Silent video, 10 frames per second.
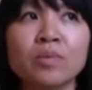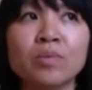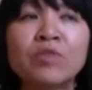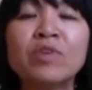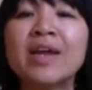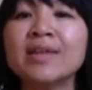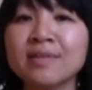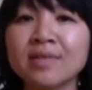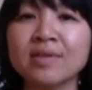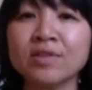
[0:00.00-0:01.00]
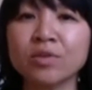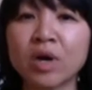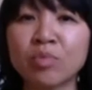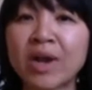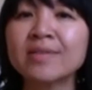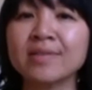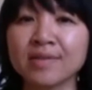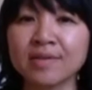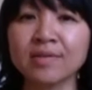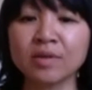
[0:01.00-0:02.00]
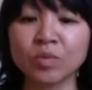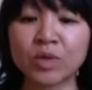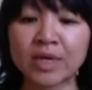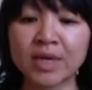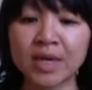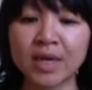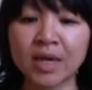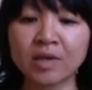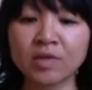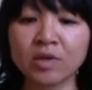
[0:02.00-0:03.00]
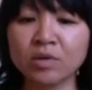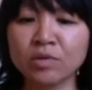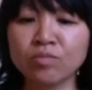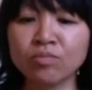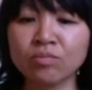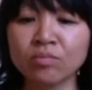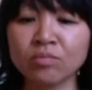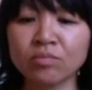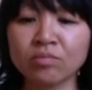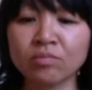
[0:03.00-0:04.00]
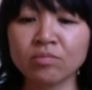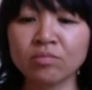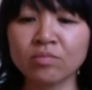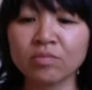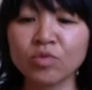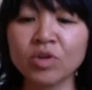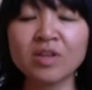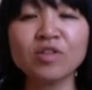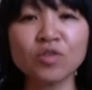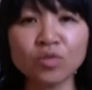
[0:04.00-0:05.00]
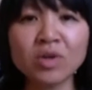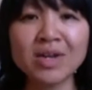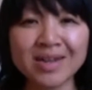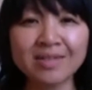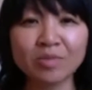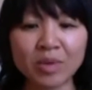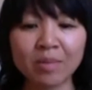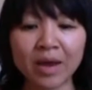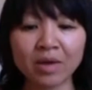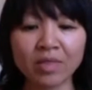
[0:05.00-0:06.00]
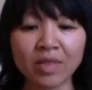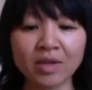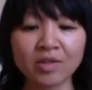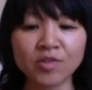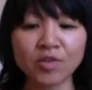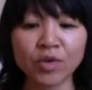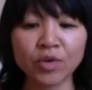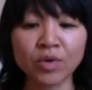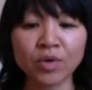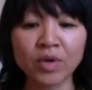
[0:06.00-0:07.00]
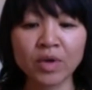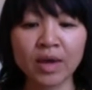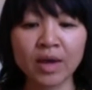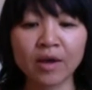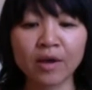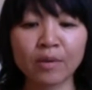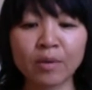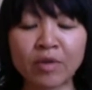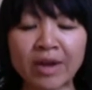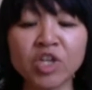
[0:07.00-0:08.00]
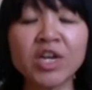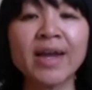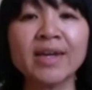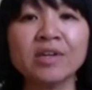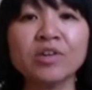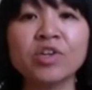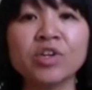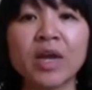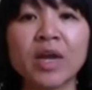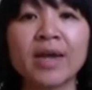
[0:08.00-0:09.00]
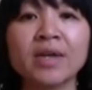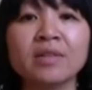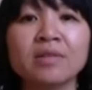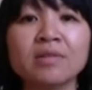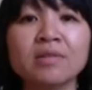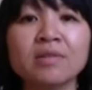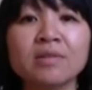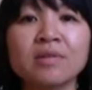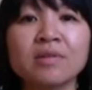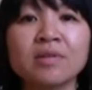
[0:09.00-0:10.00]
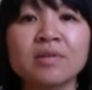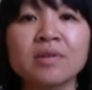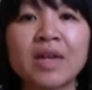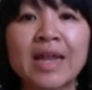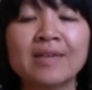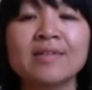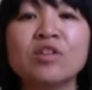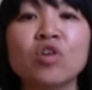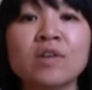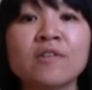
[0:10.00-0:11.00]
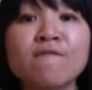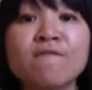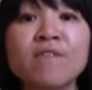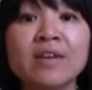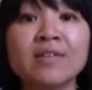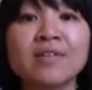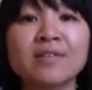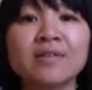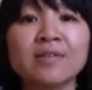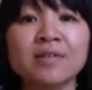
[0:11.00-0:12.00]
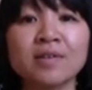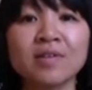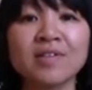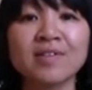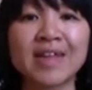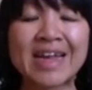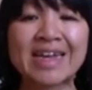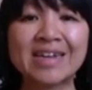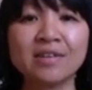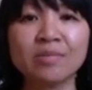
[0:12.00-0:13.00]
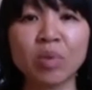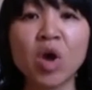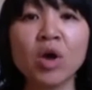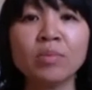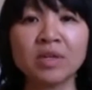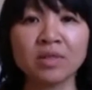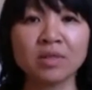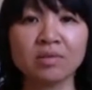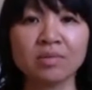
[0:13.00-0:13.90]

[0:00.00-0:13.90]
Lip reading: we related this to our practices, didn't we? And so would you like to talk a little bit about that, Sue, around change and legacy, not as a fixed, stayed, permanent?